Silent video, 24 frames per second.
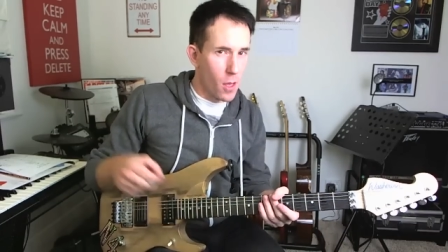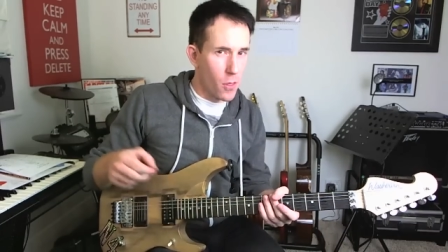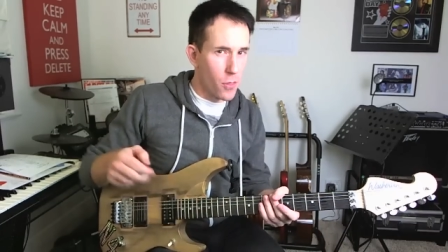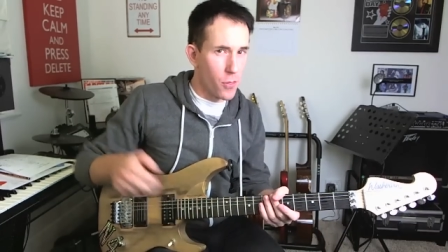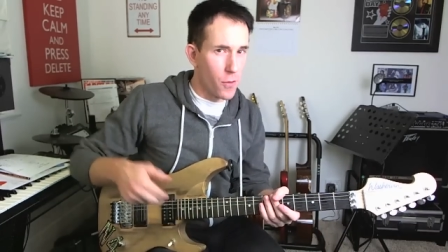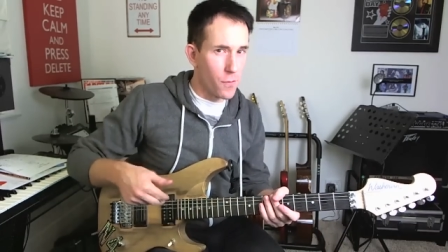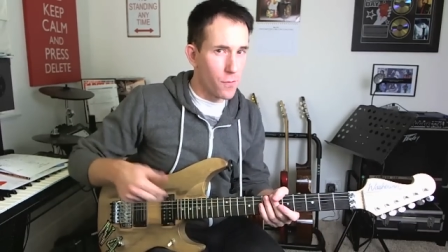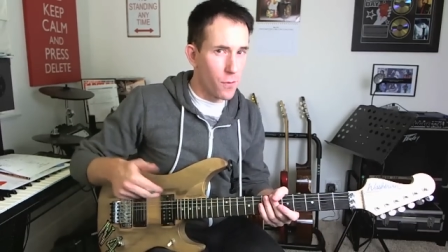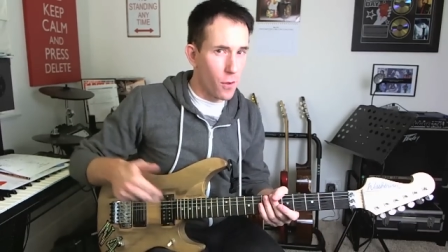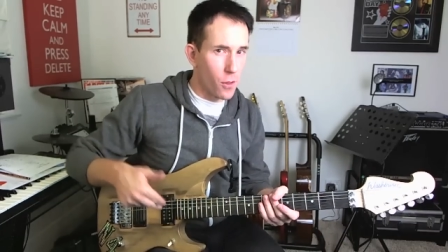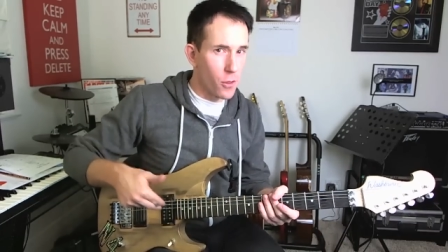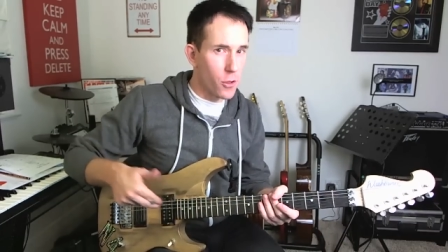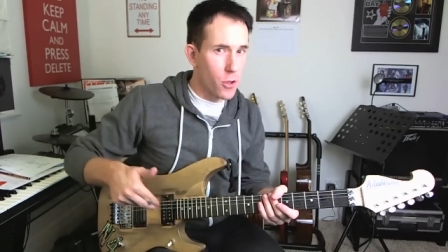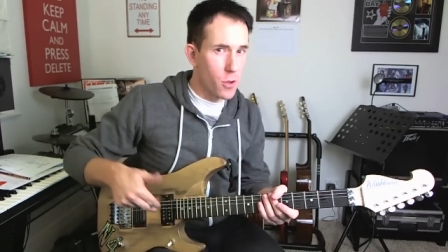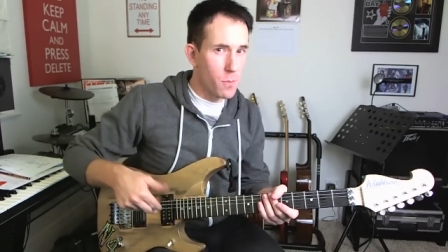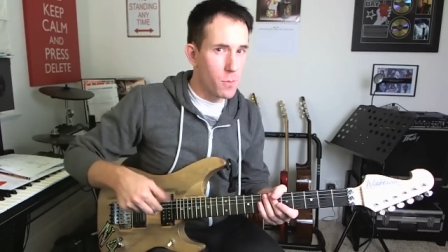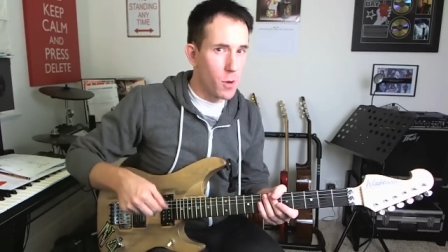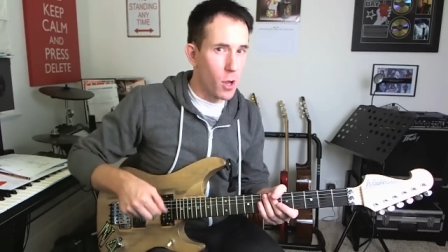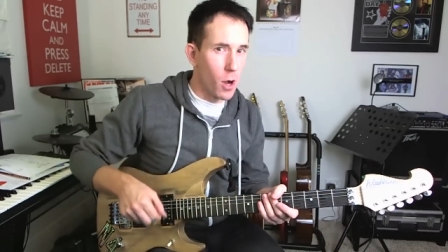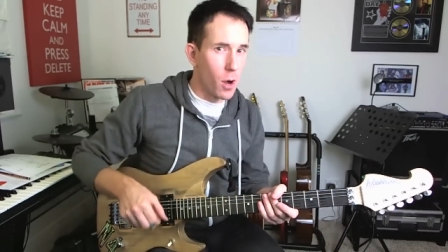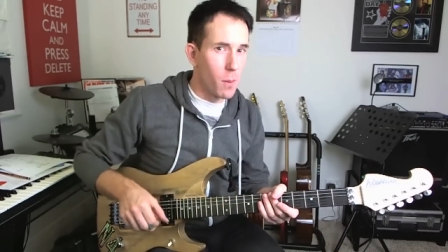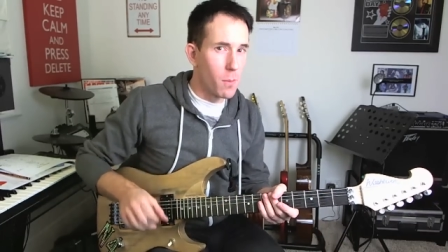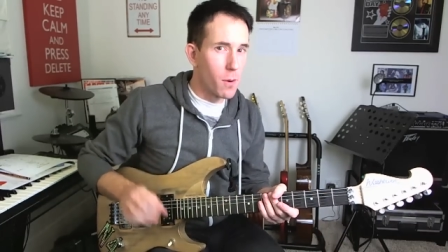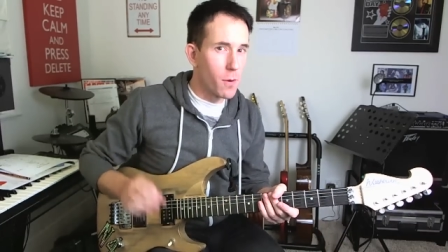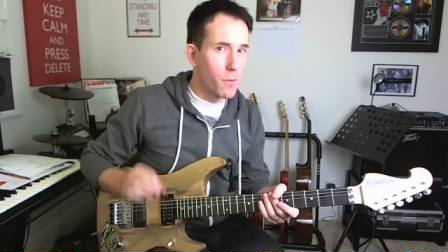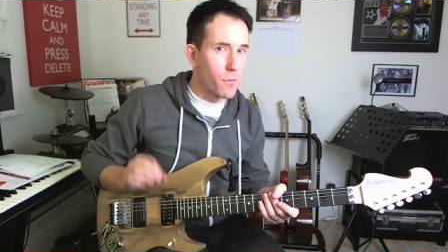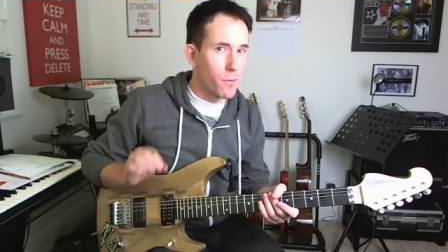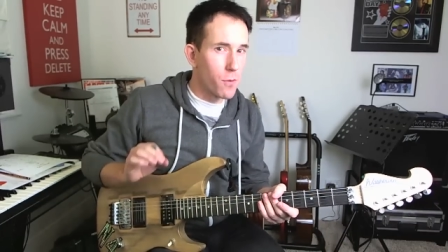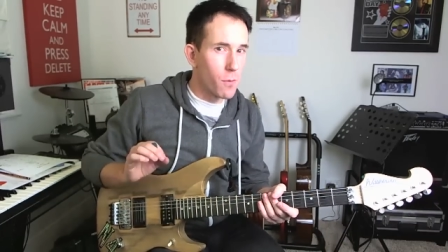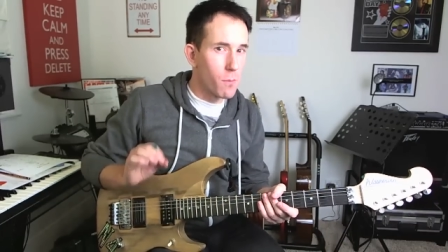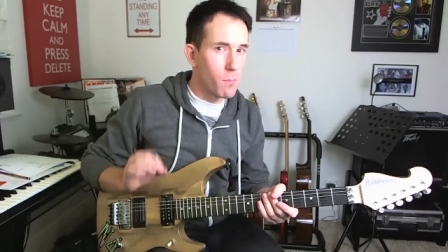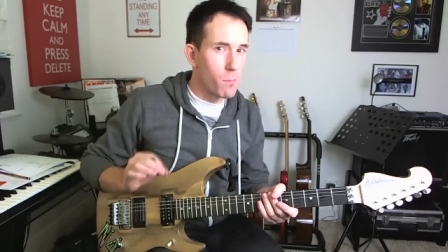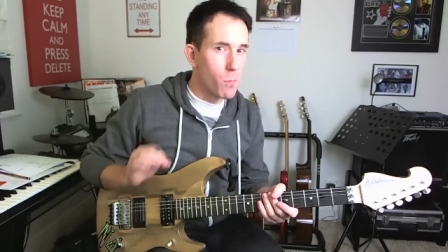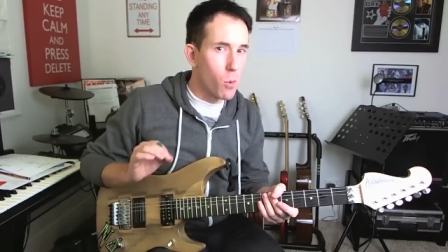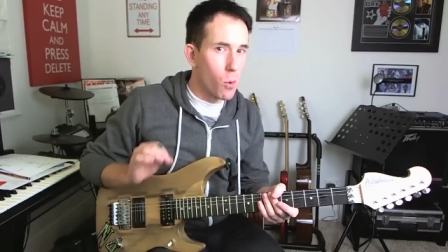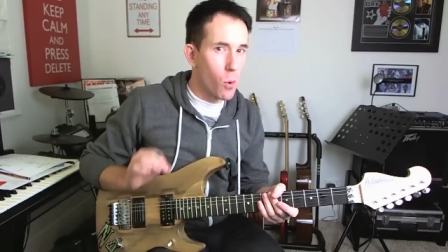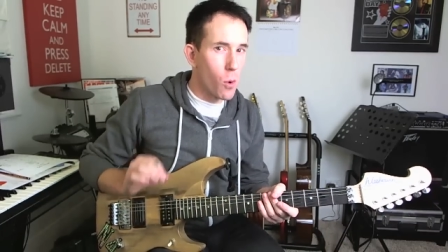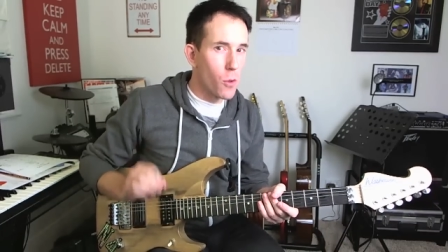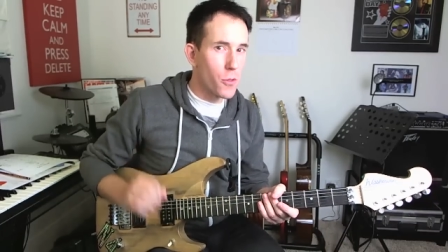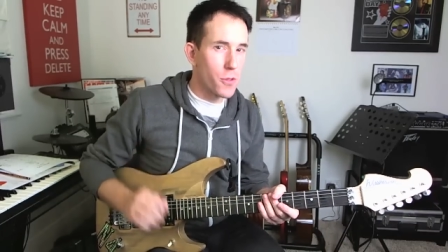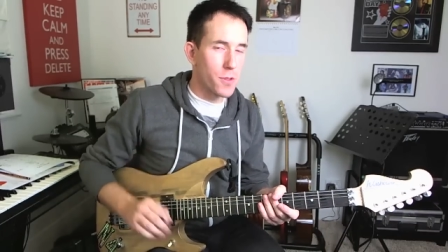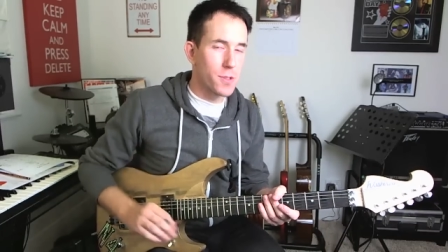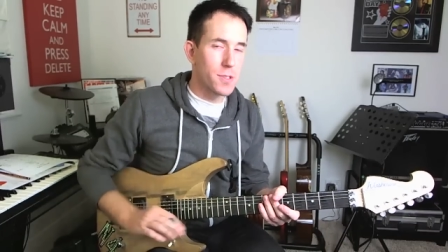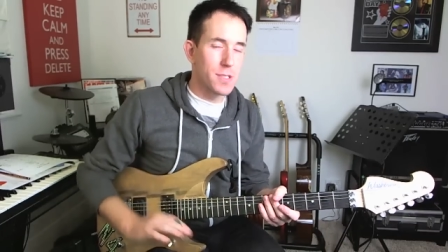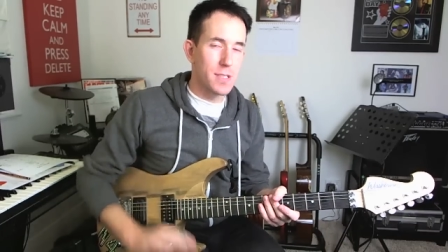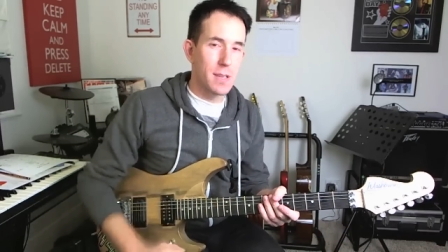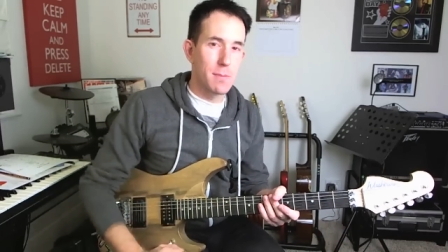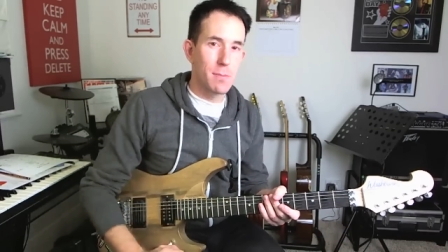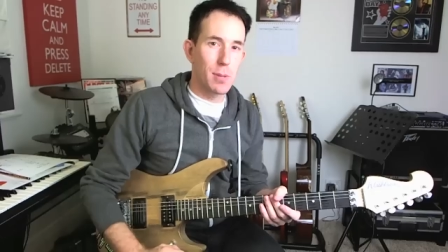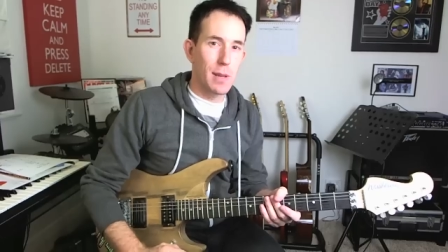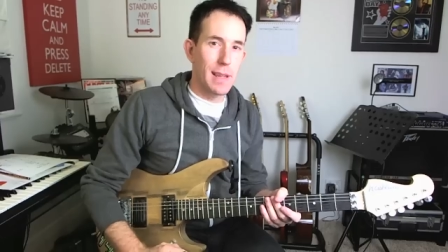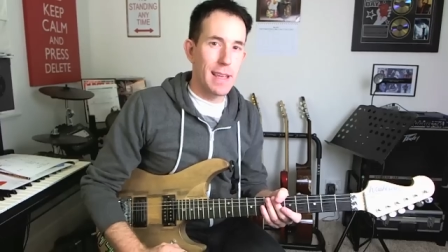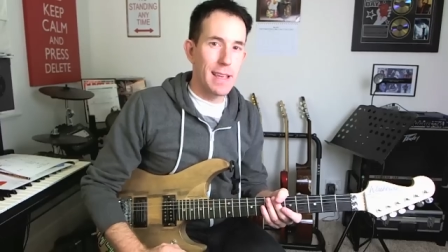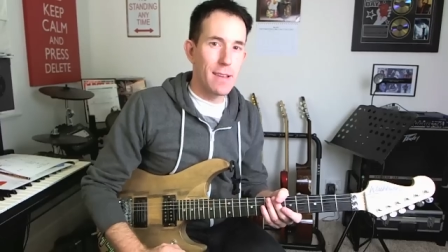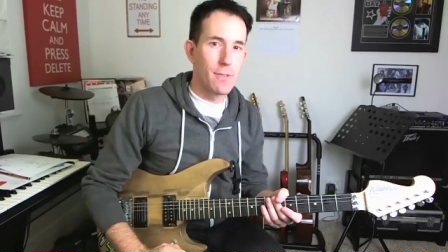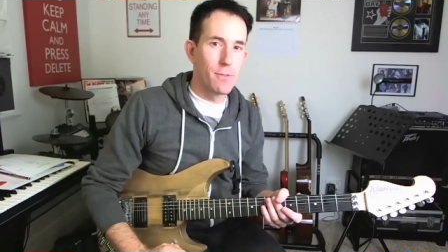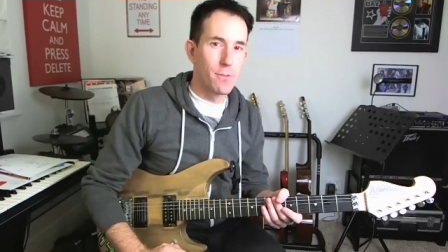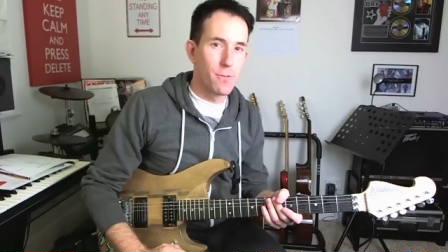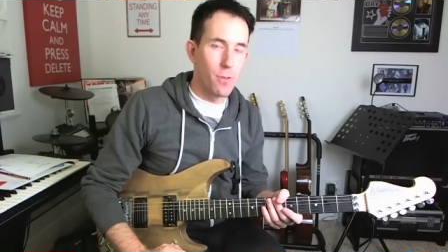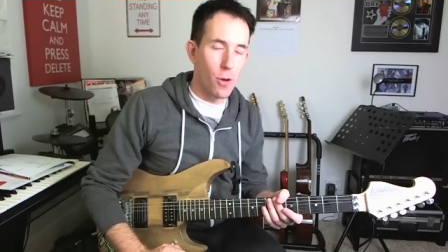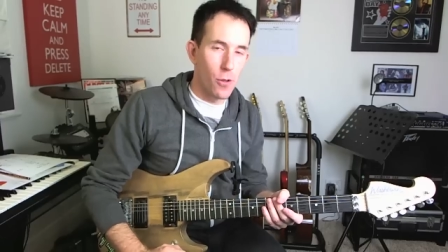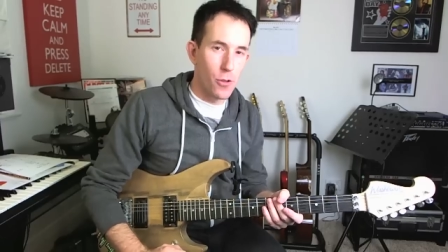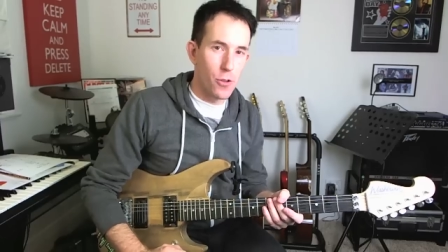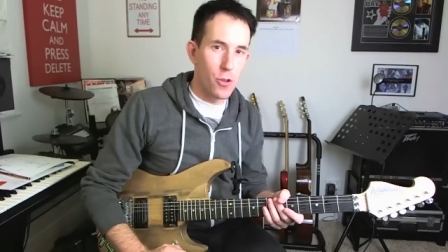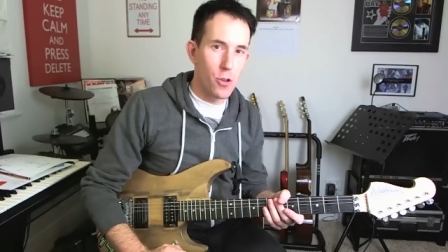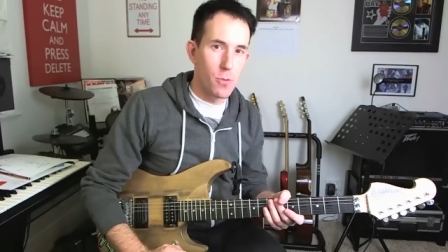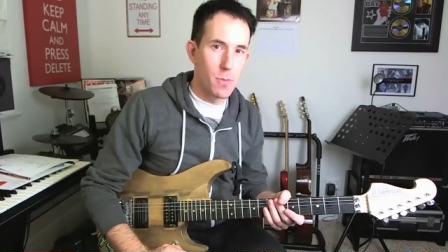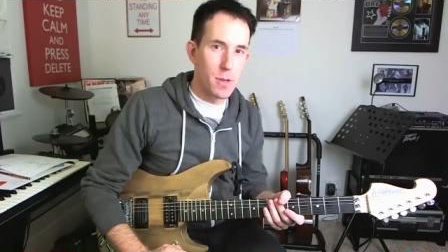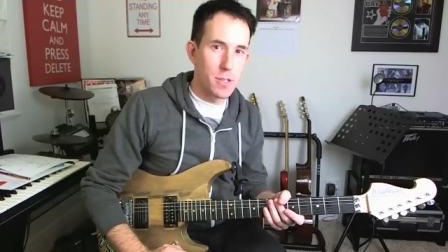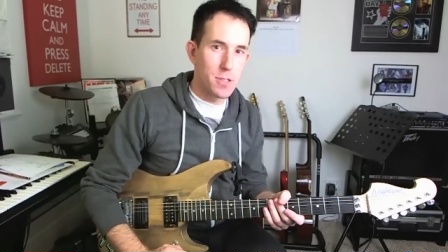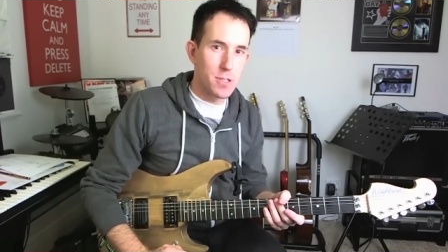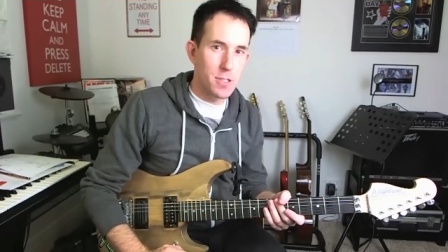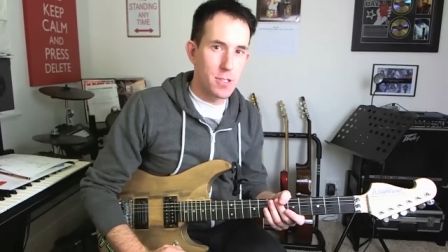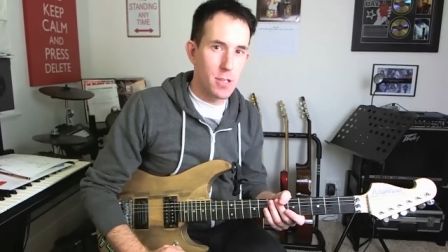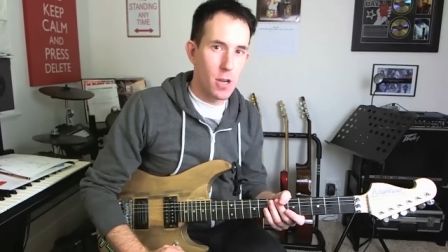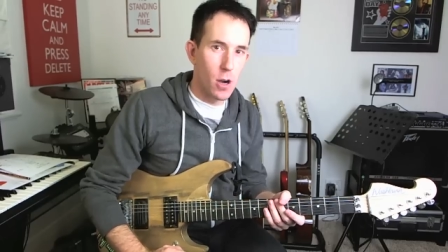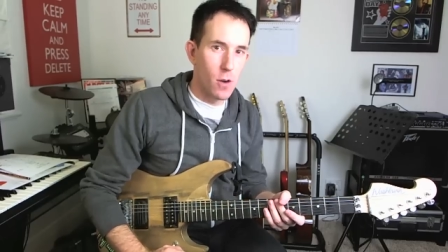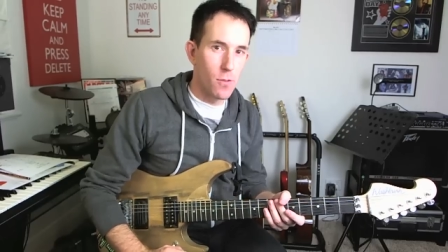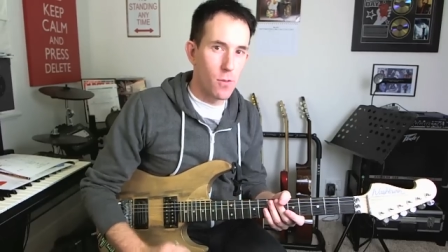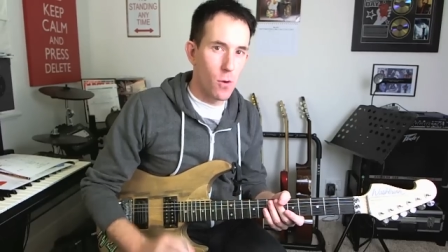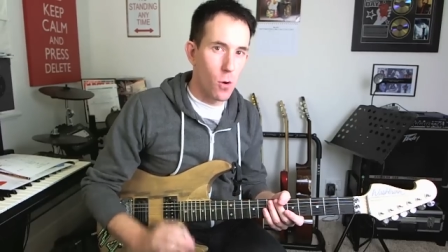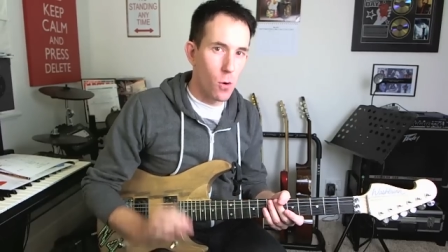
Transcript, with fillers: the volume knob for more than simply volume itself,